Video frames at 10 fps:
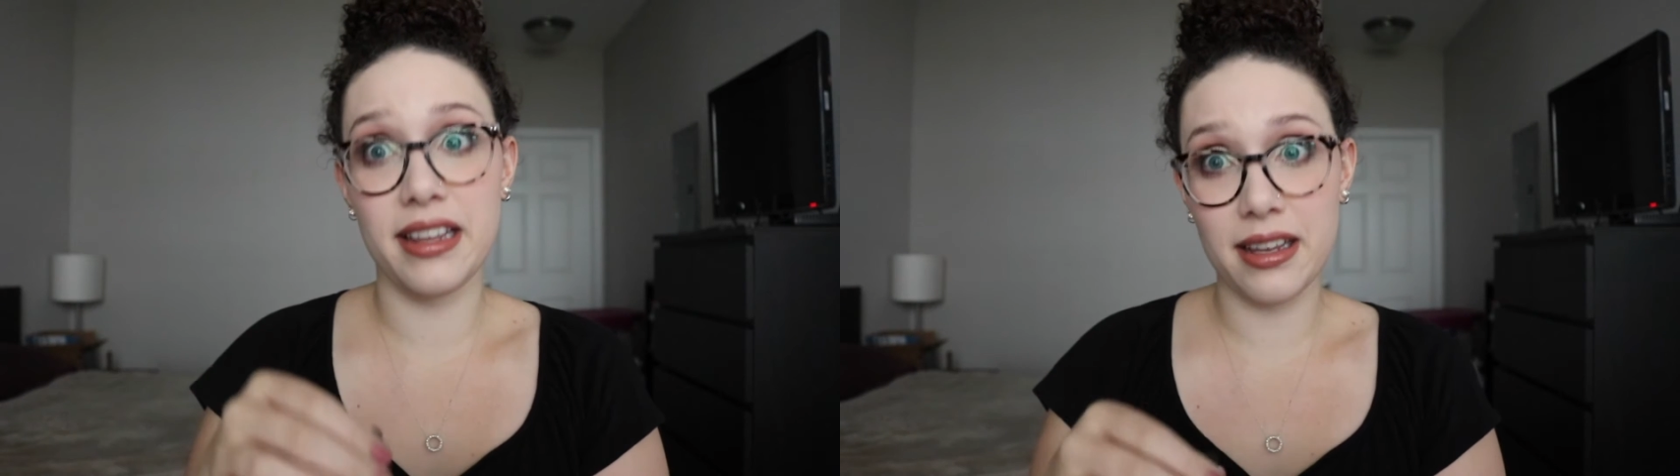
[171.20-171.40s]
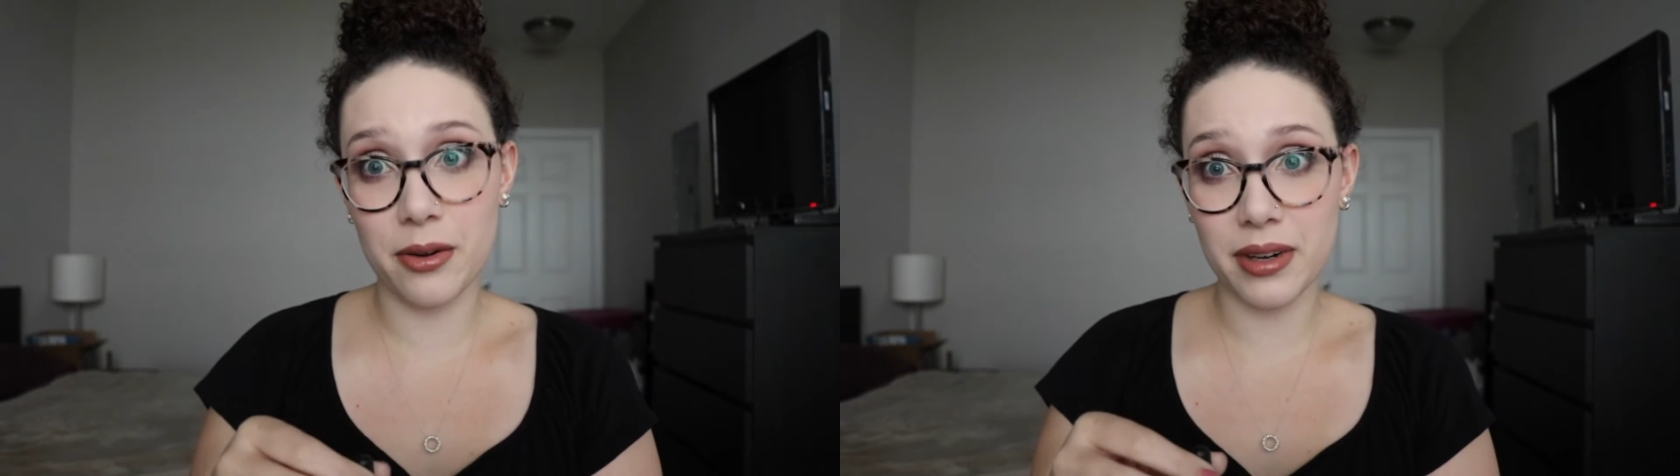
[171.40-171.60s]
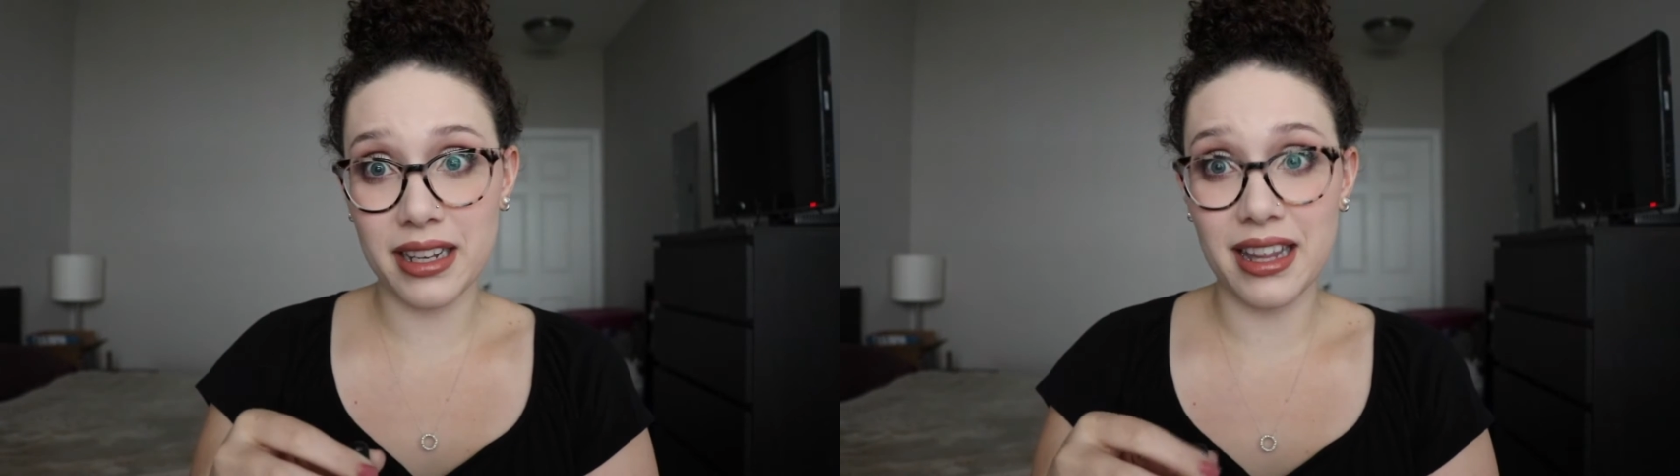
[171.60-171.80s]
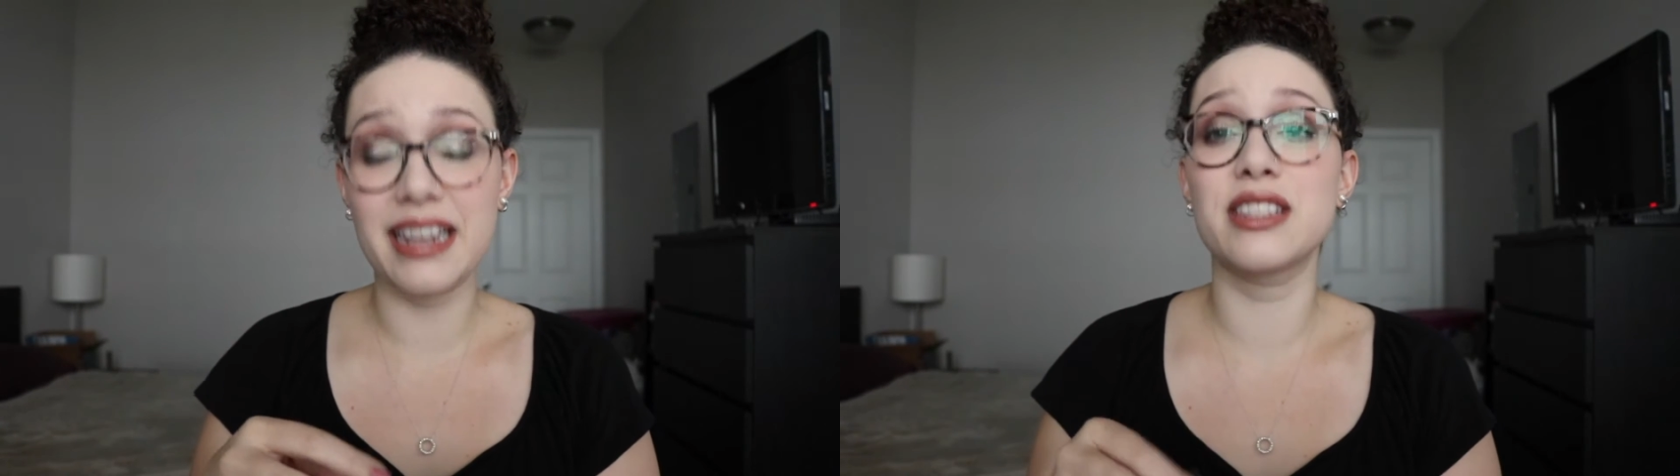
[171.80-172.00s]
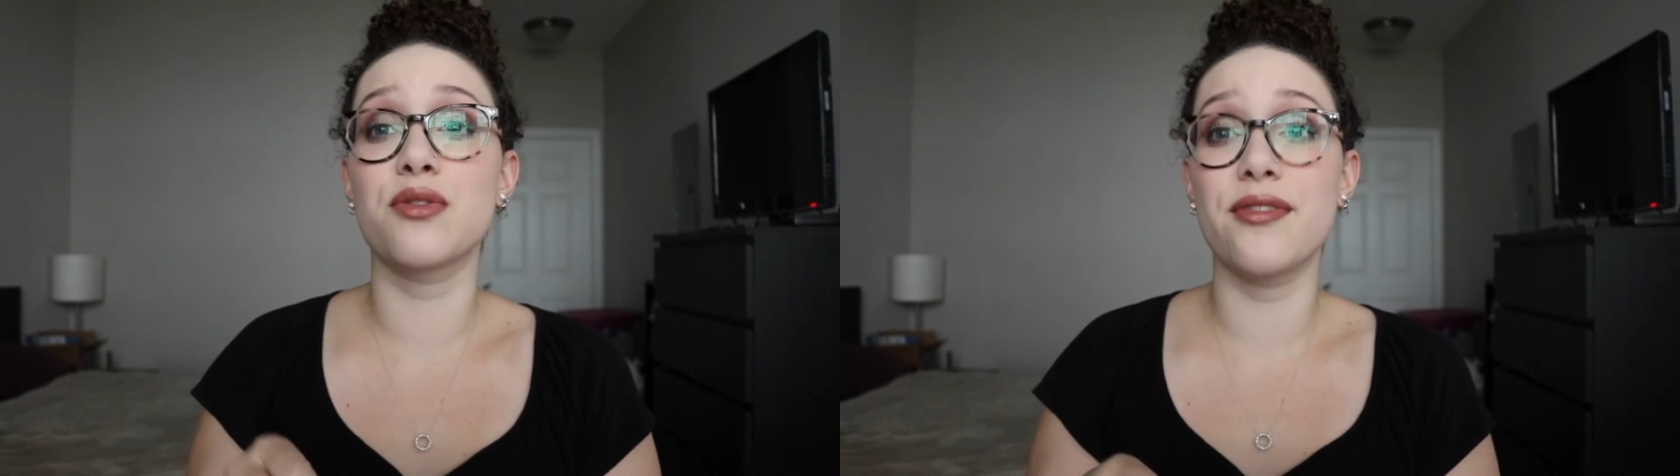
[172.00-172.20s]
liquidy.
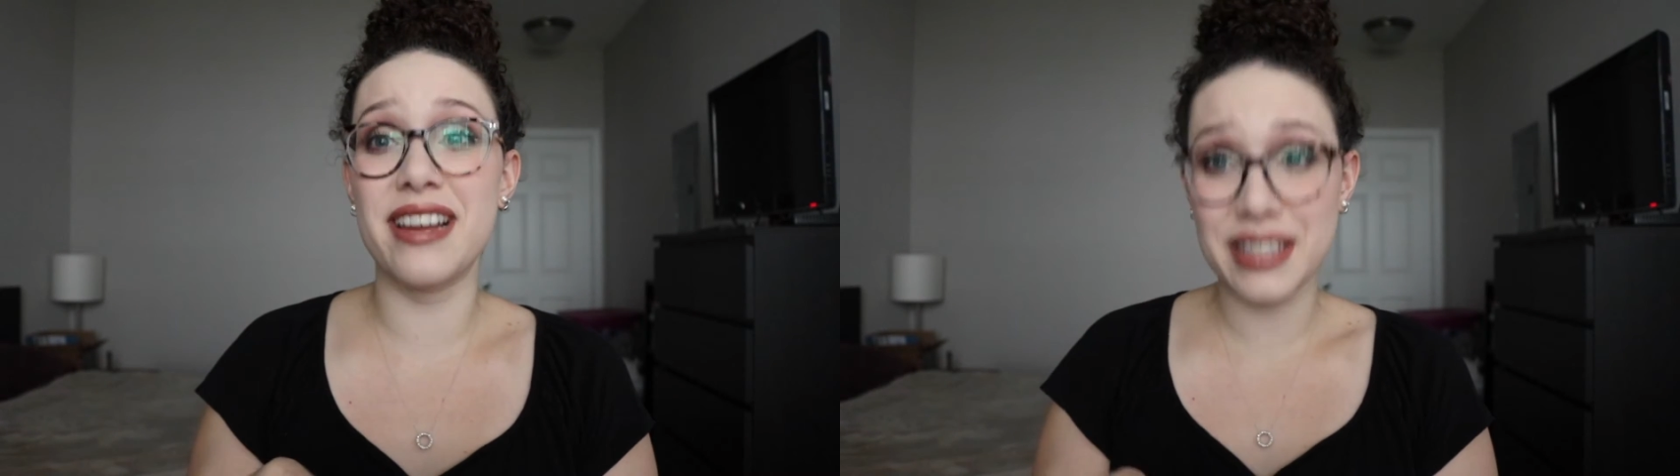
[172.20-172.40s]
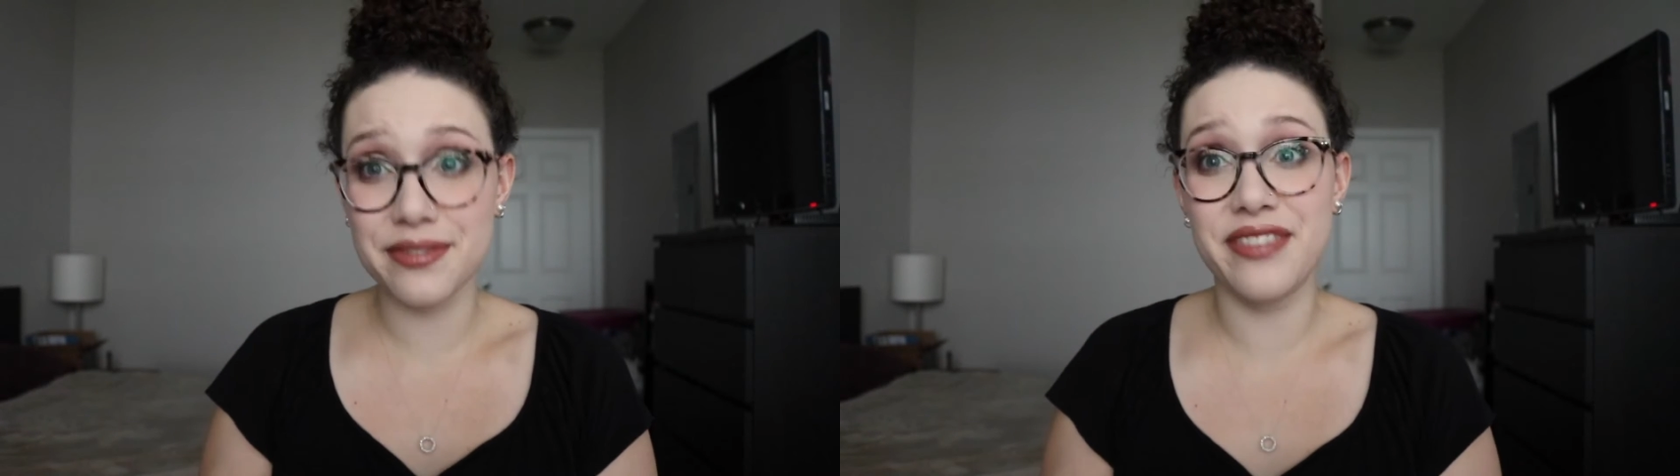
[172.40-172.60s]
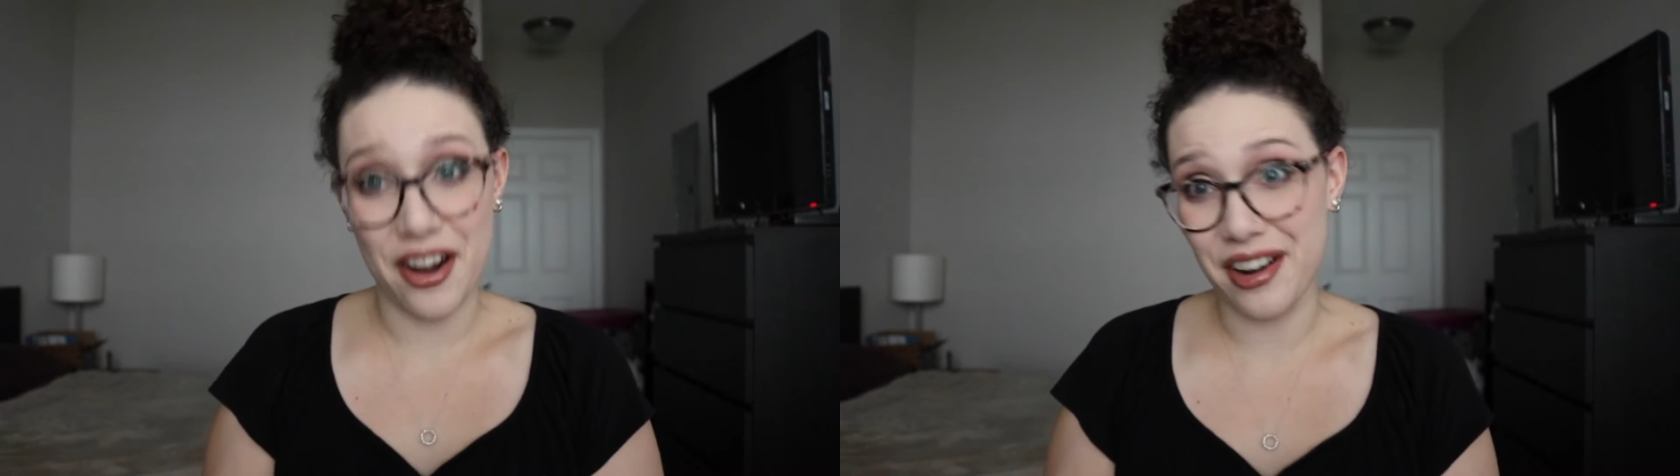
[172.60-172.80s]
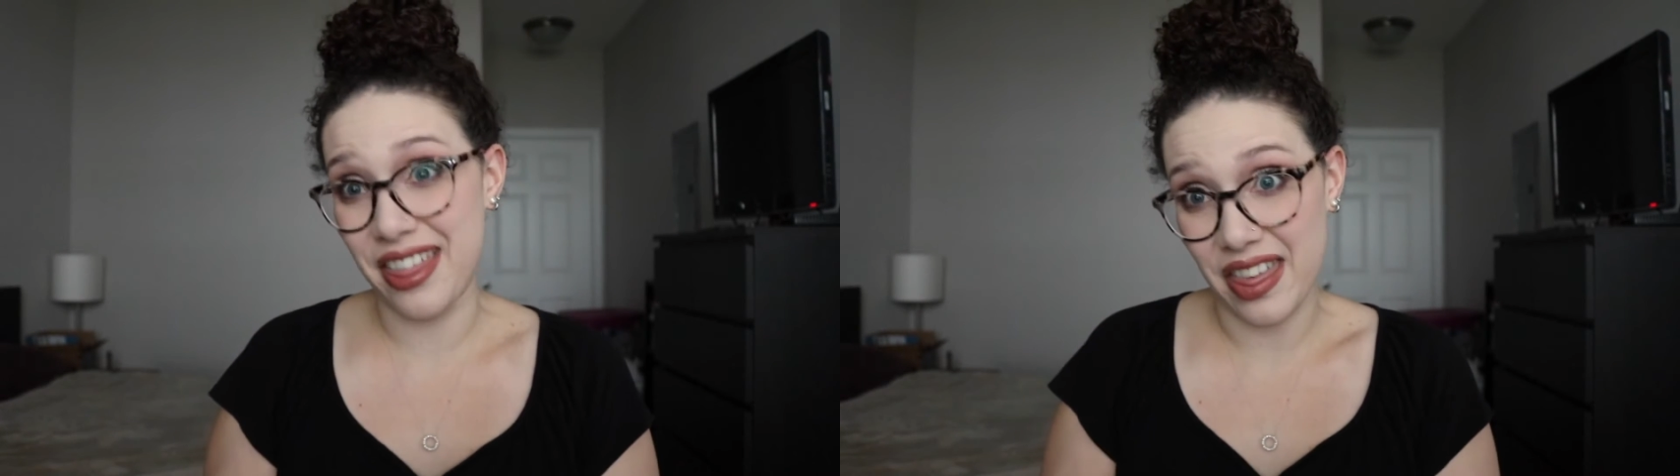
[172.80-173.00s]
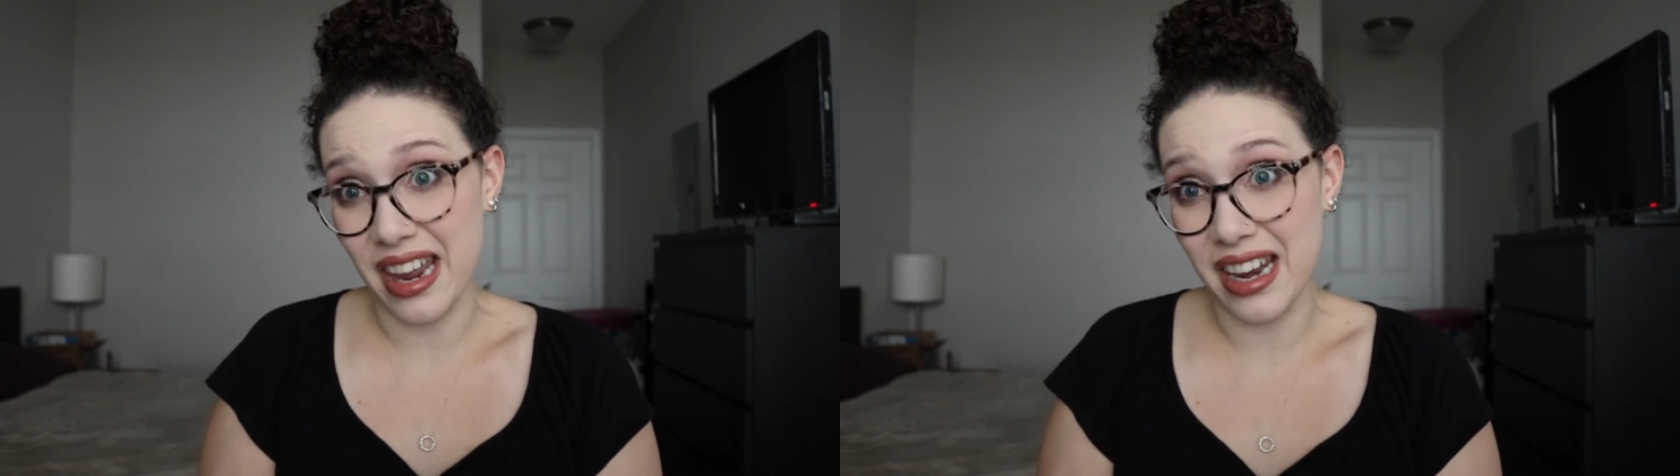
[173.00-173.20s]
It's very
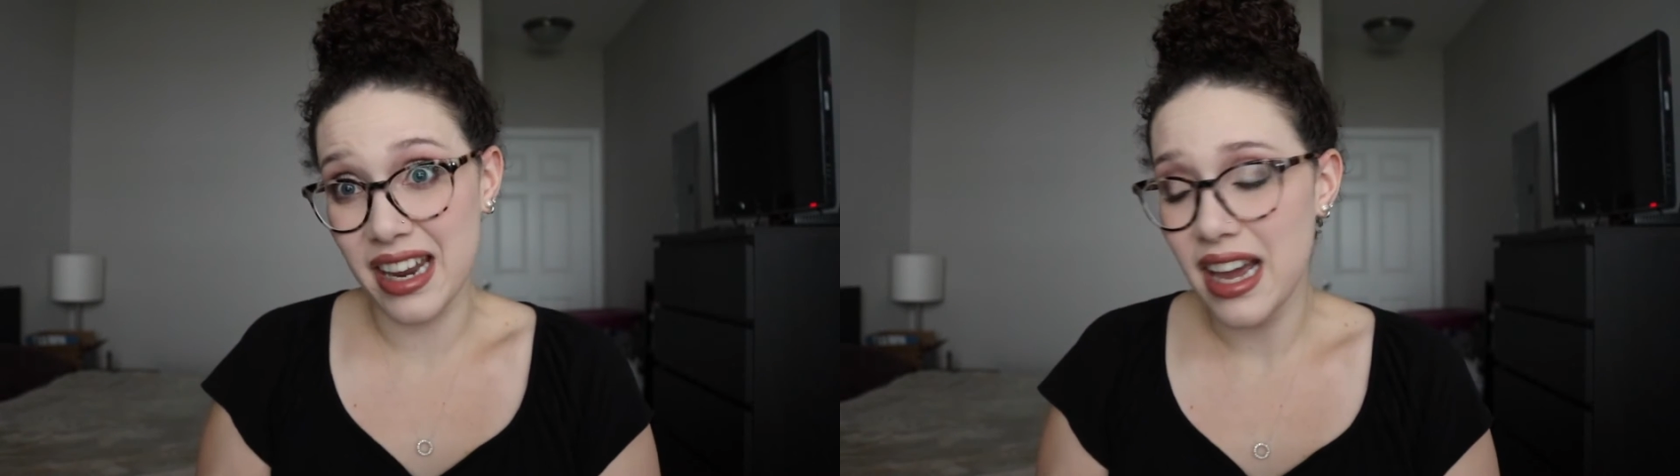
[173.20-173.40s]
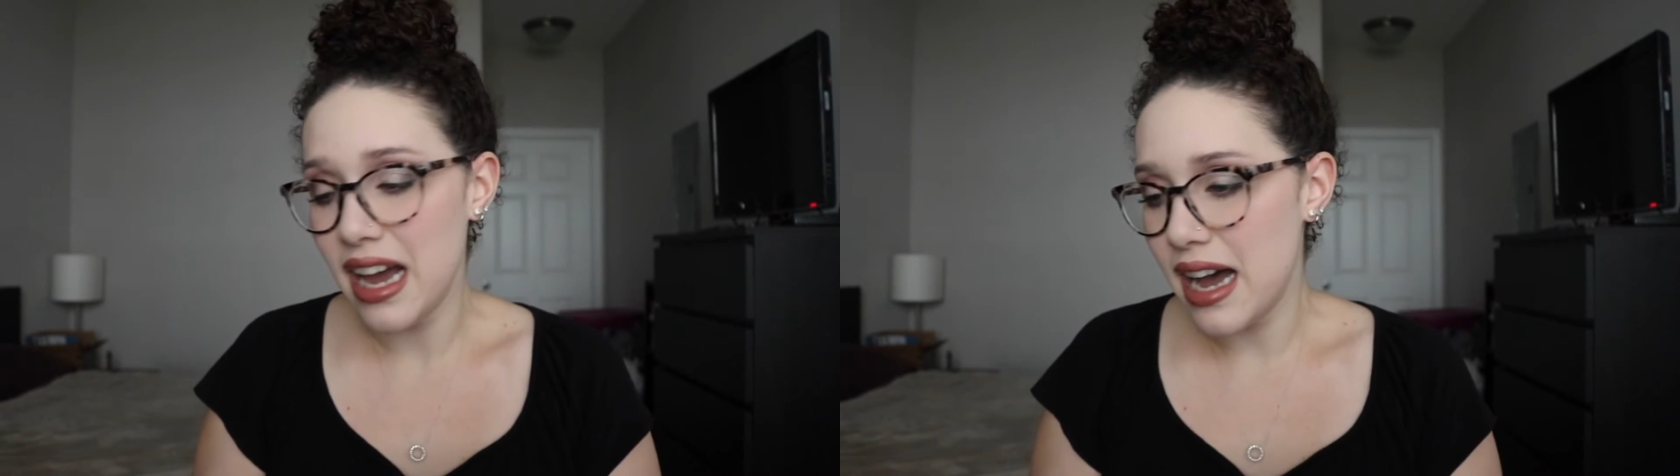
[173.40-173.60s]
thin.